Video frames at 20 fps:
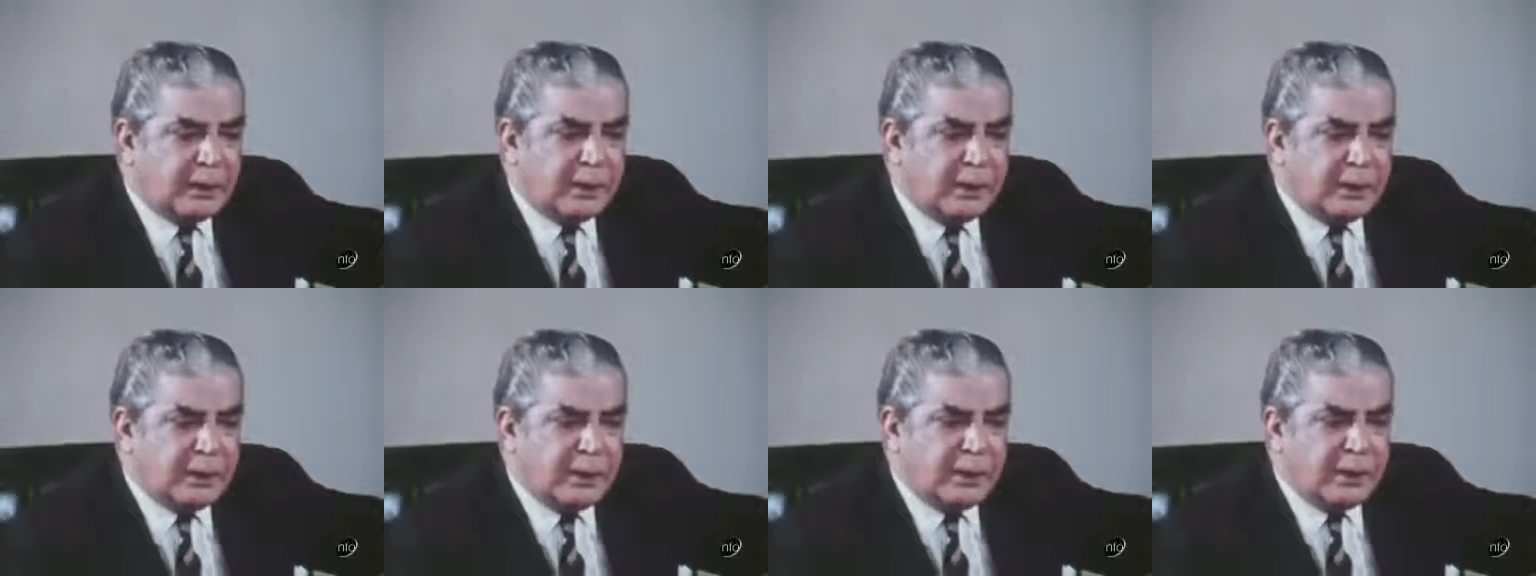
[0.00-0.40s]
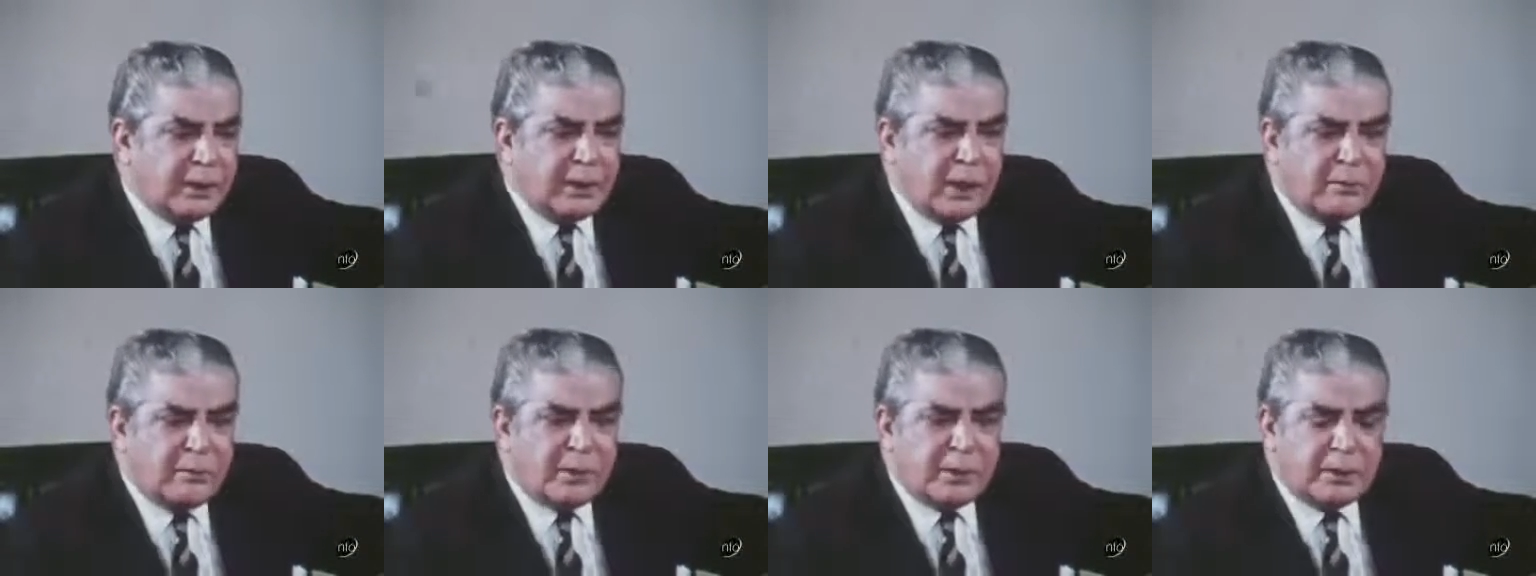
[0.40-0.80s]
I think
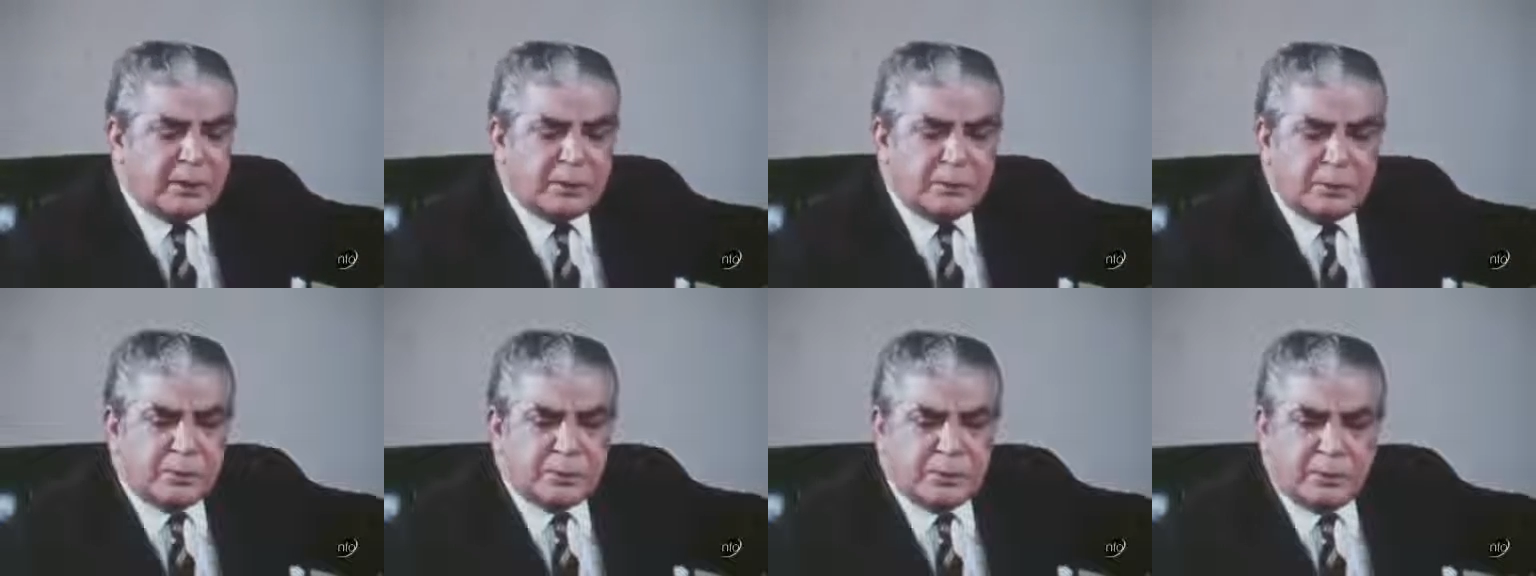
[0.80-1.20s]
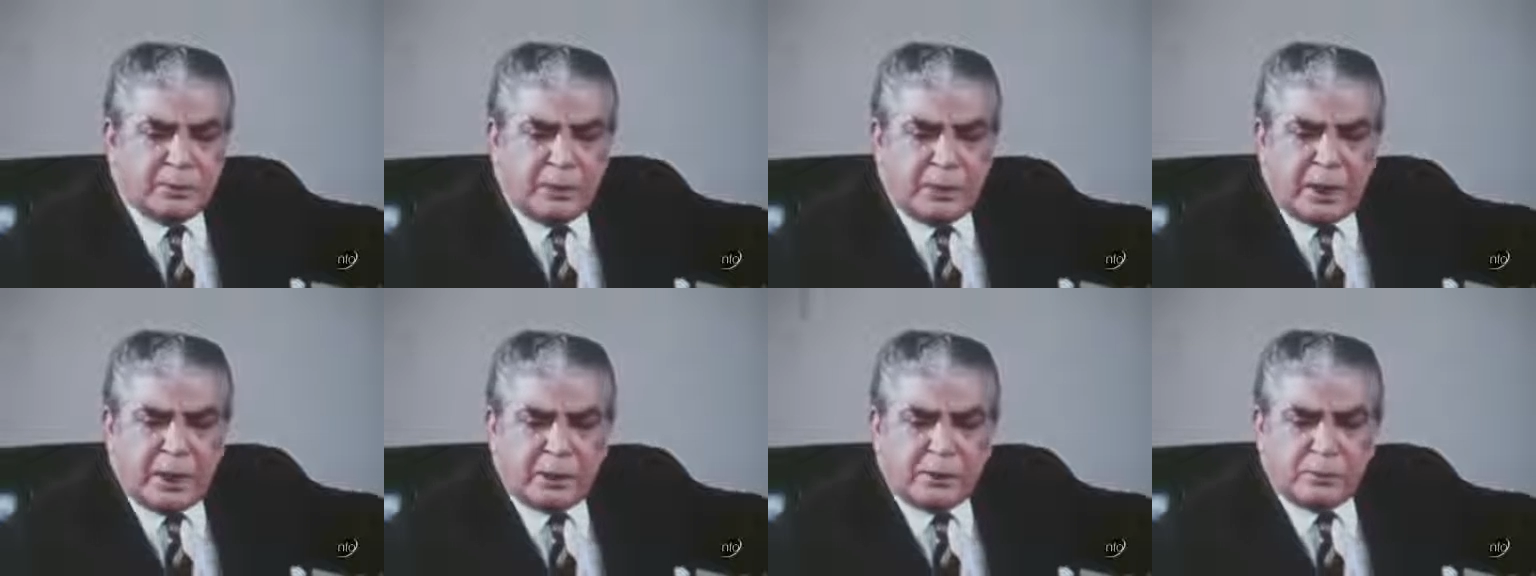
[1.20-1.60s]
any government which
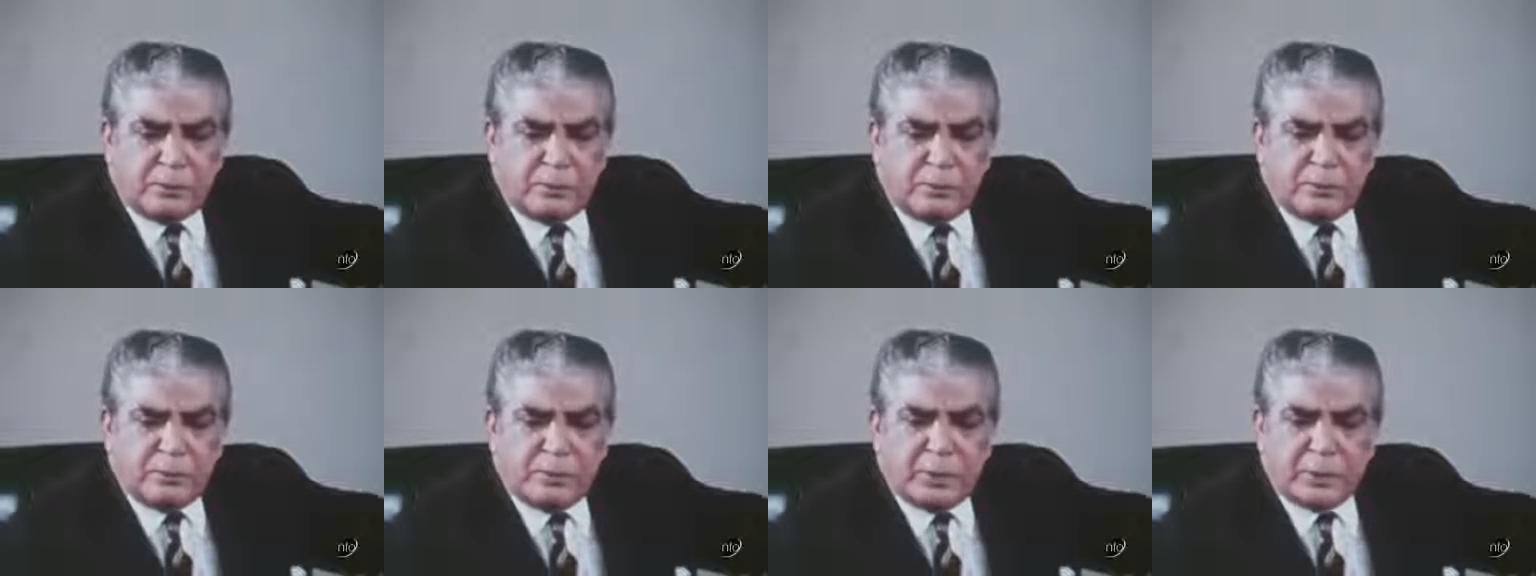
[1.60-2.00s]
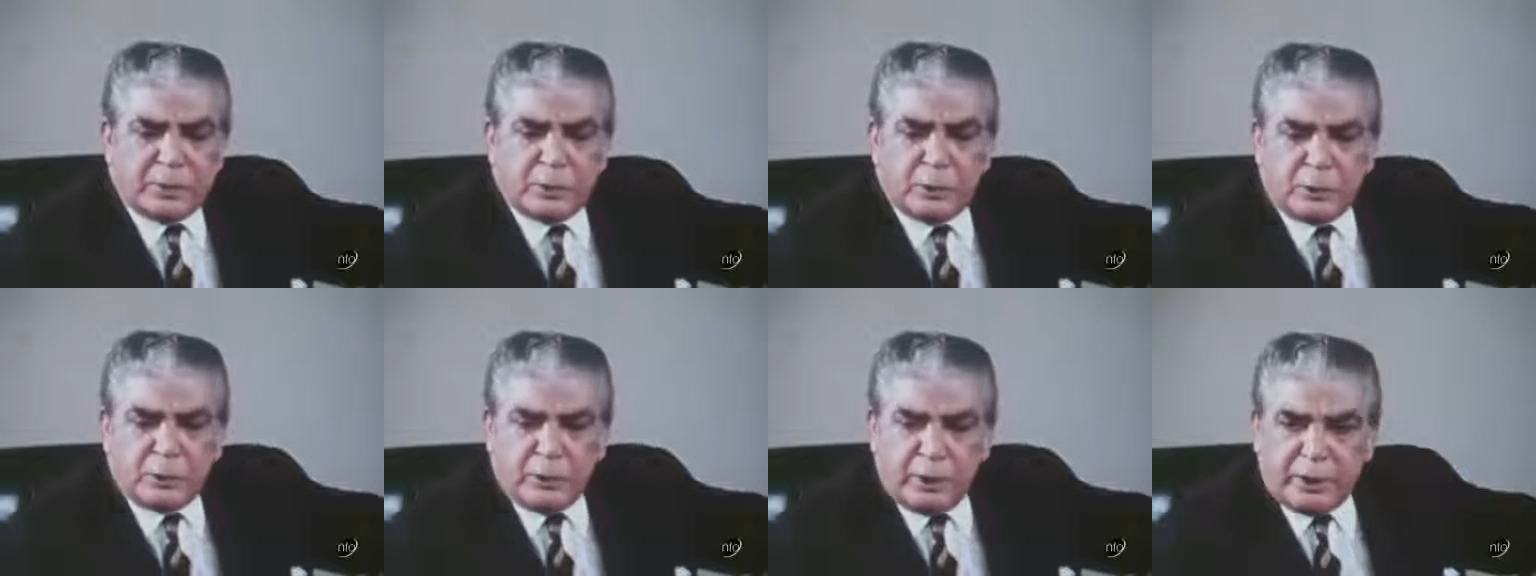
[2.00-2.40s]
would like to
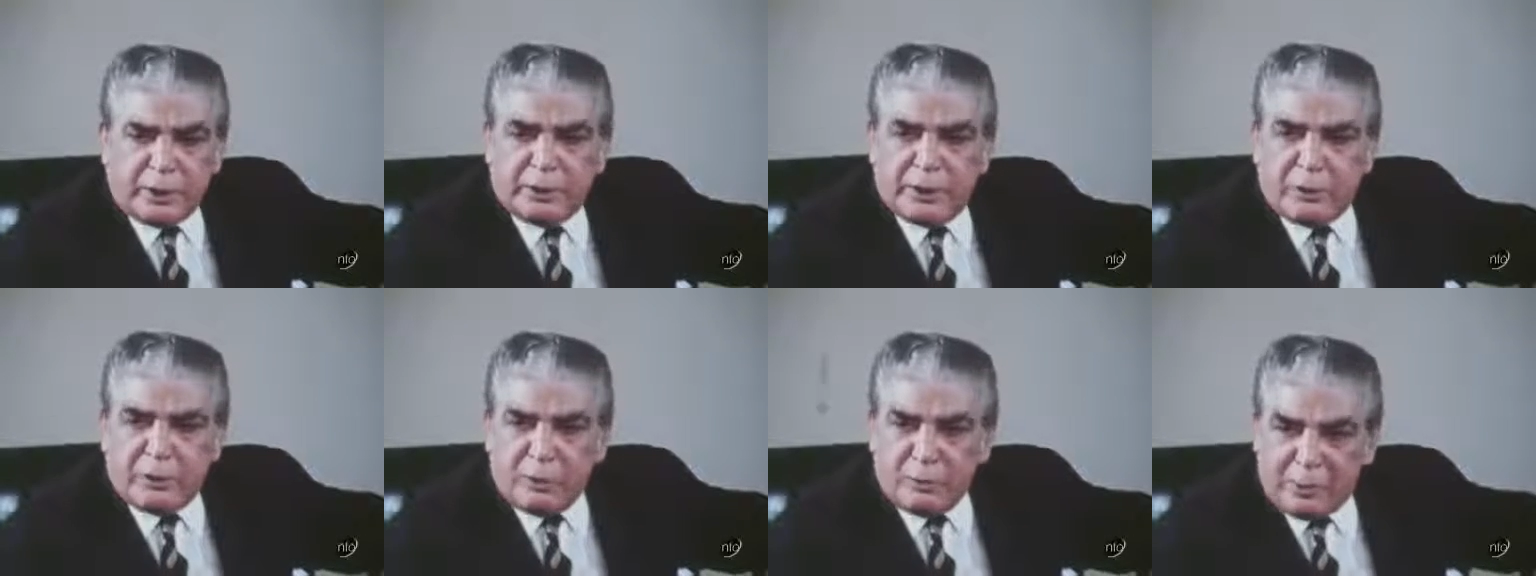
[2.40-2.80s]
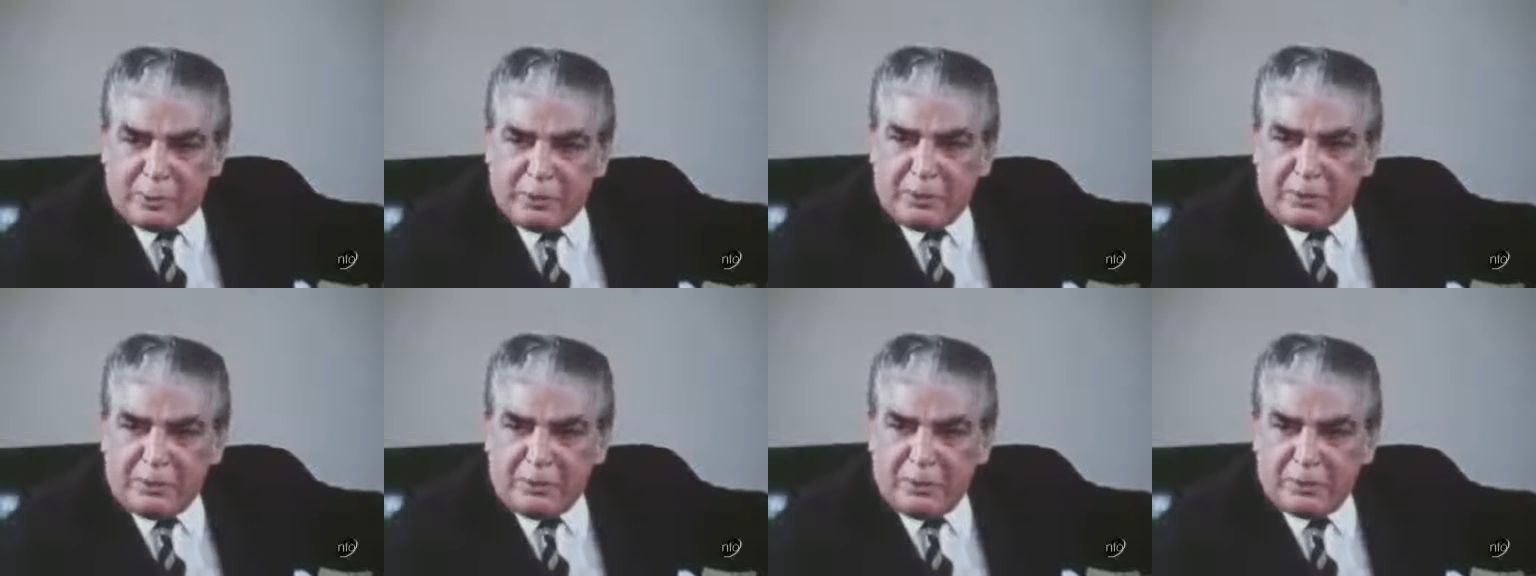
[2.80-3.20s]
persecute their own
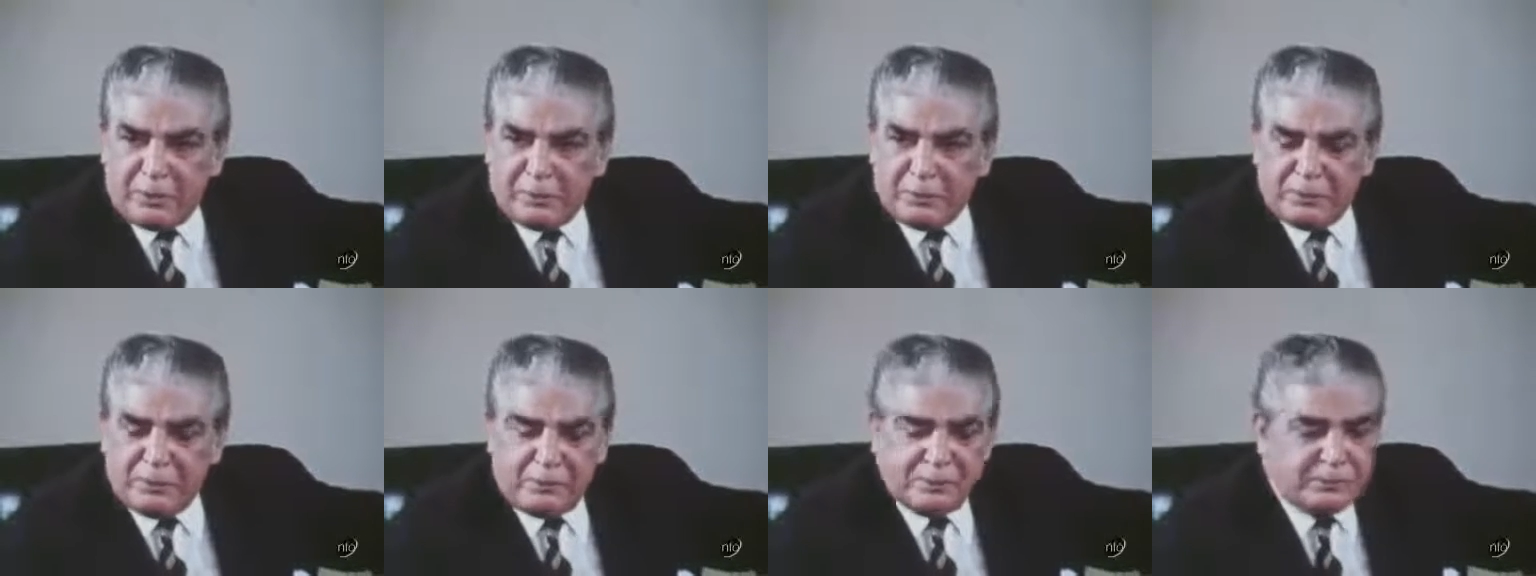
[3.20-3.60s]
people